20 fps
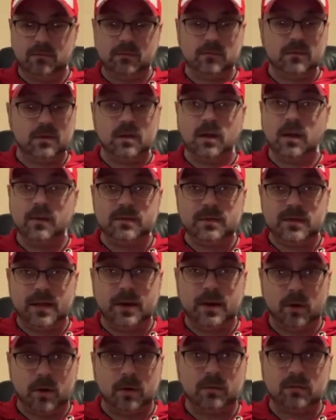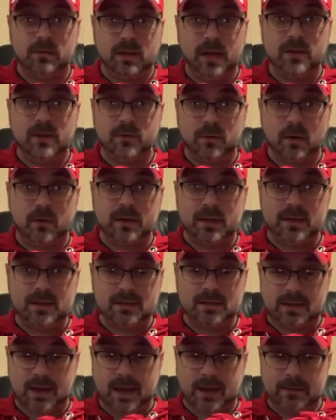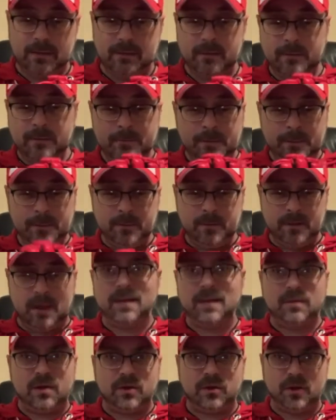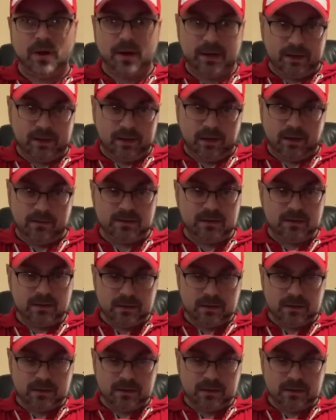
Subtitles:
gloves that are leather on the inside, like my karate gloves.